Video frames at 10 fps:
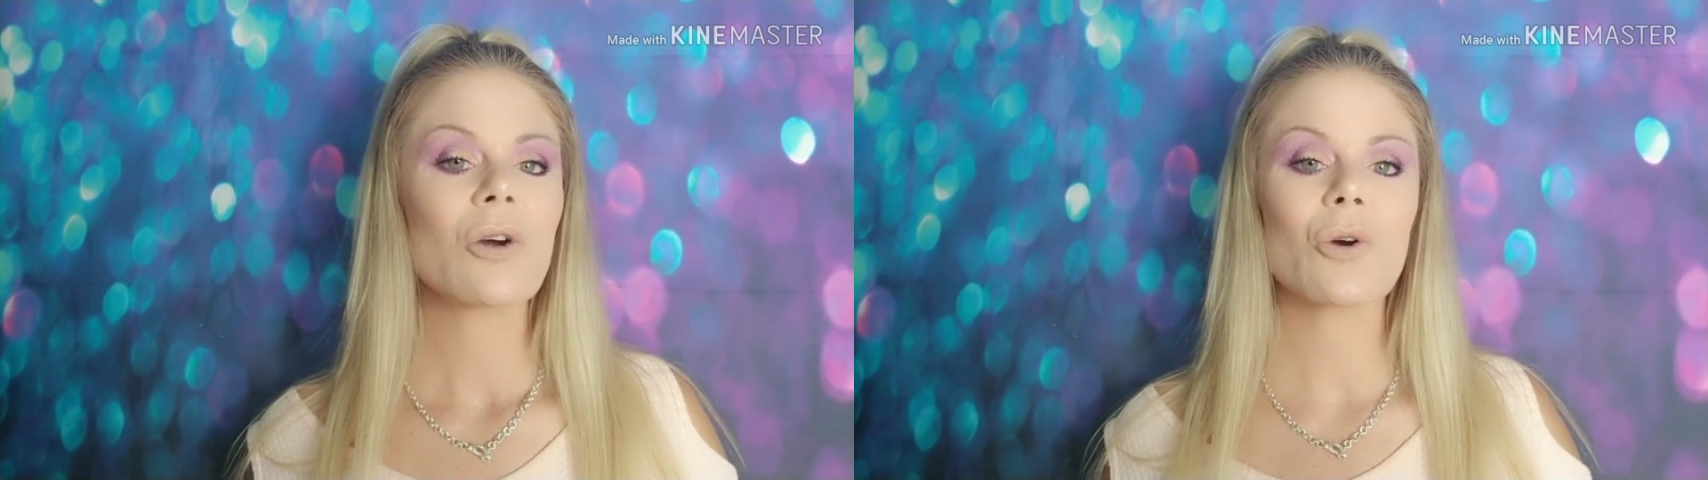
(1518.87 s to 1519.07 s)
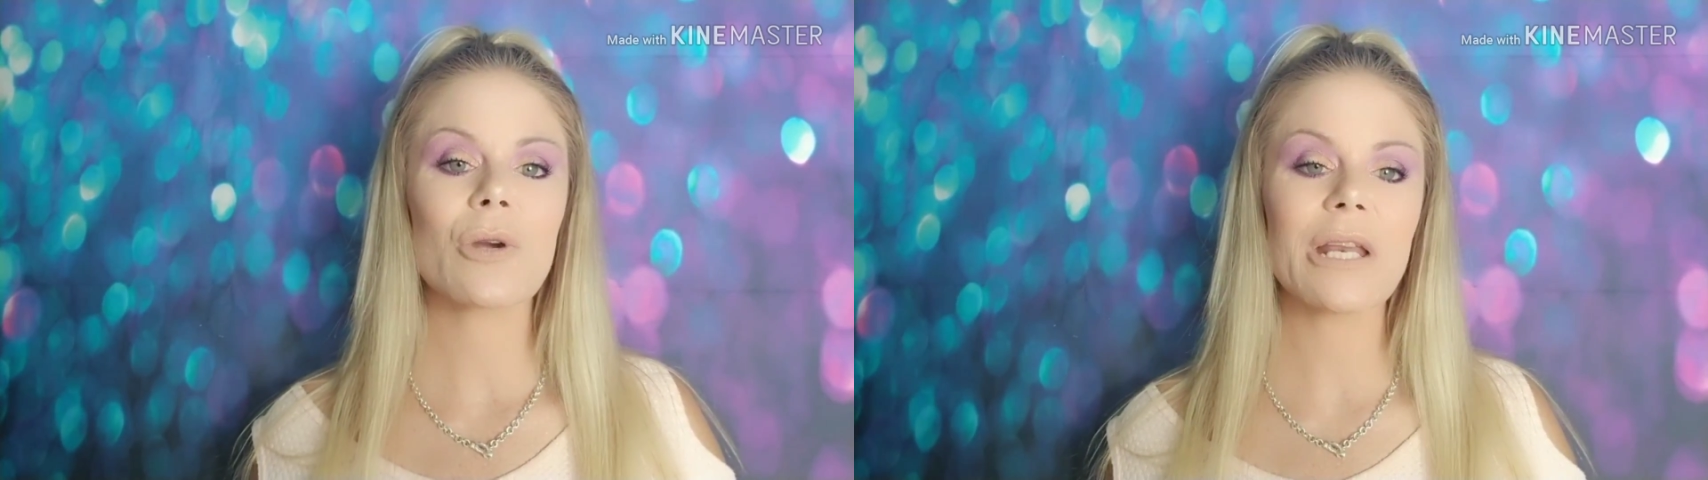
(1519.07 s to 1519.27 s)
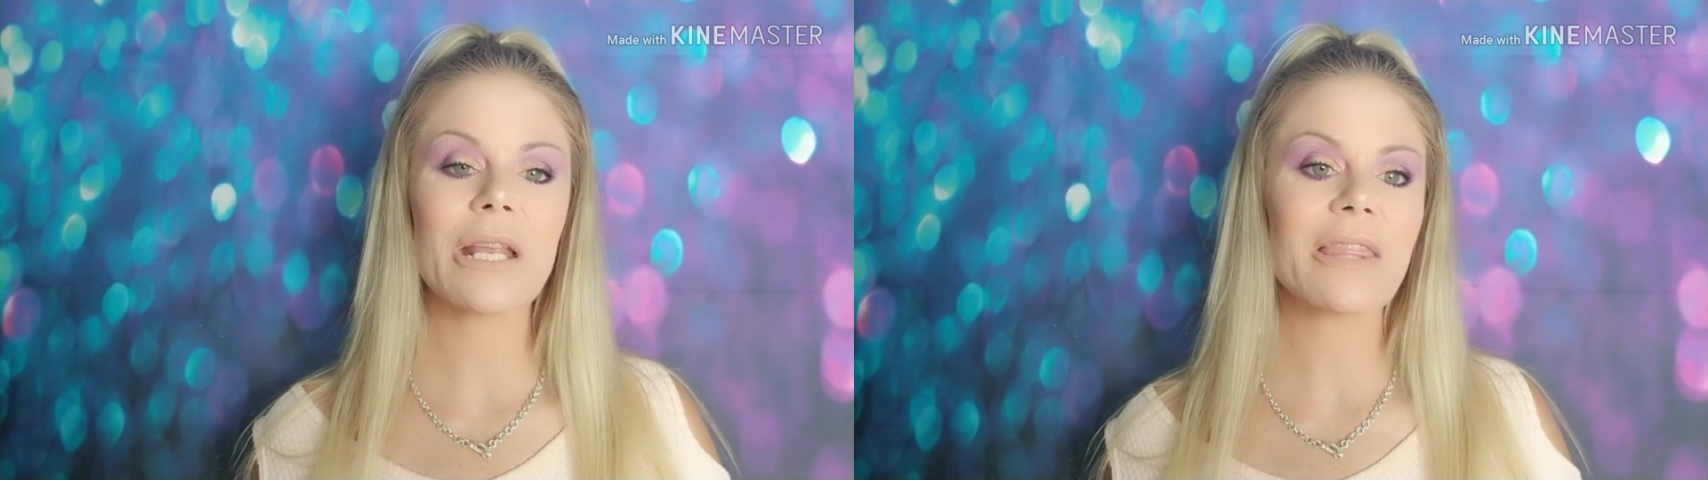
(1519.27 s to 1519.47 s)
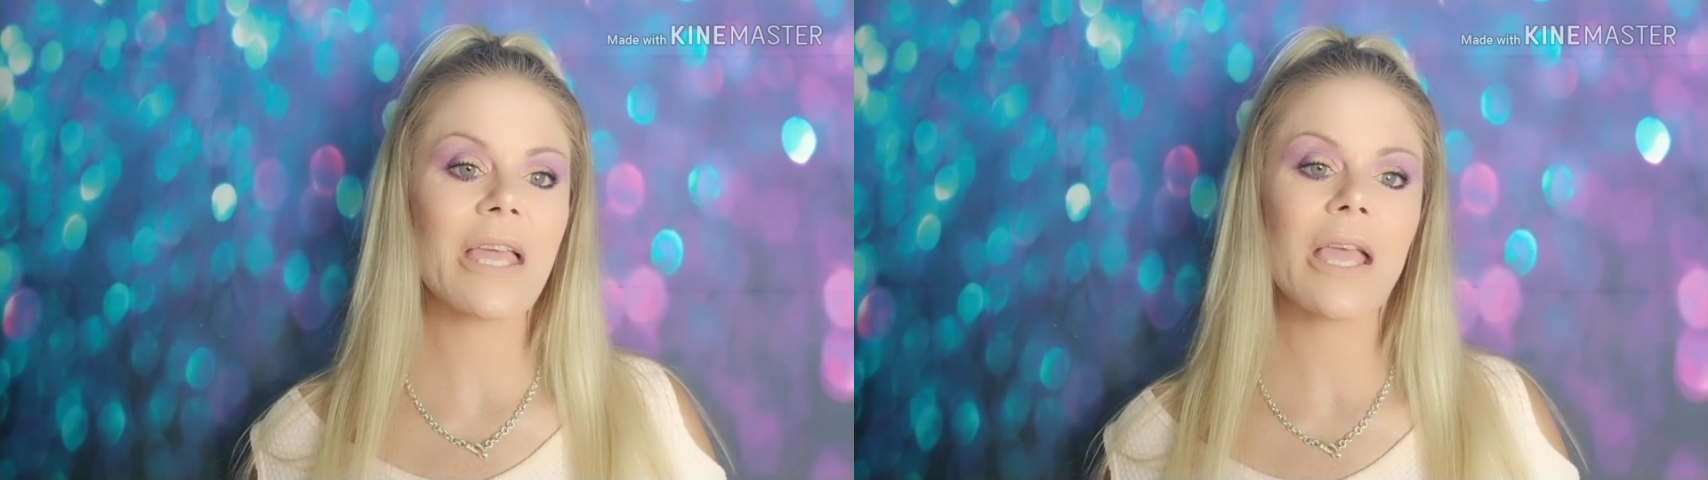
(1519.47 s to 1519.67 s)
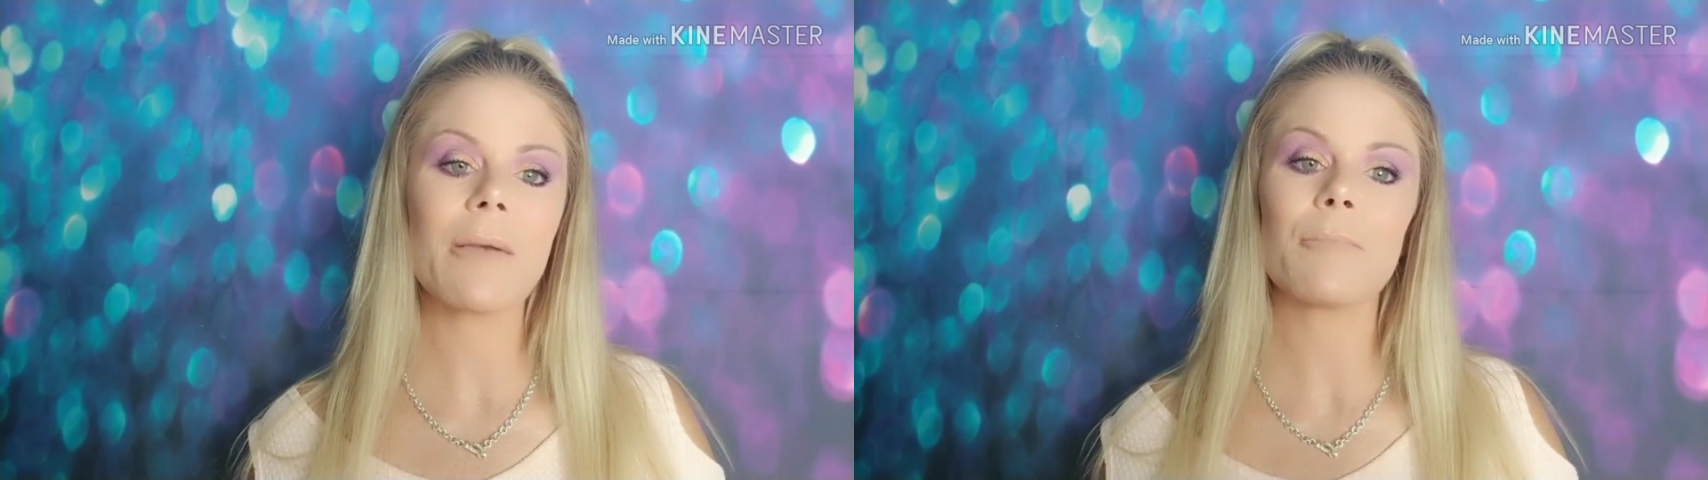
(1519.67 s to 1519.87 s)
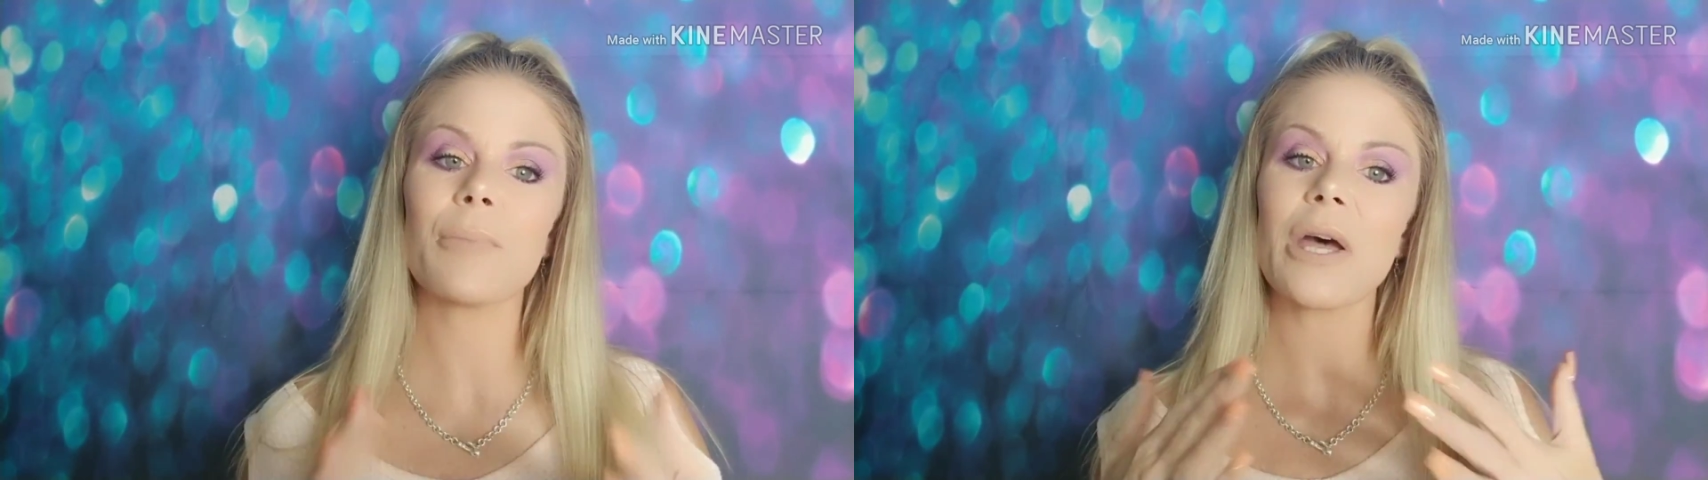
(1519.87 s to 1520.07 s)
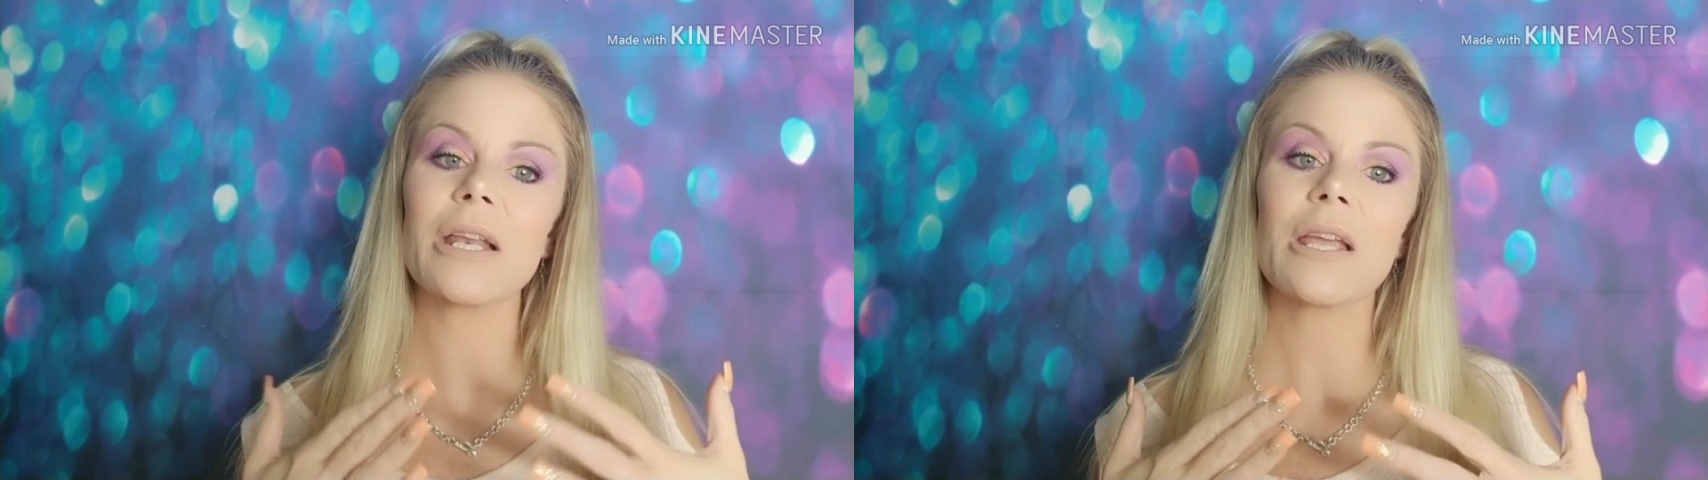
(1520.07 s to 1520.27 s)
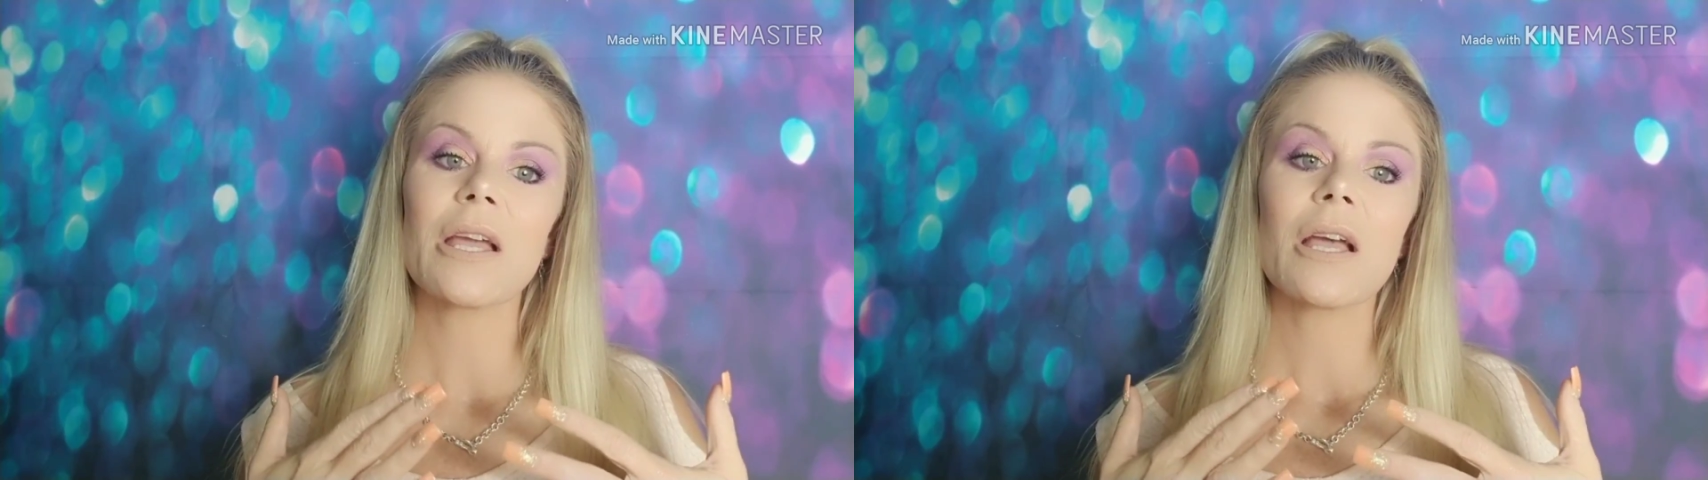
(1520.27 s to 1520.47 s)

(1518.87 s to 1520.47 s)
or anything, but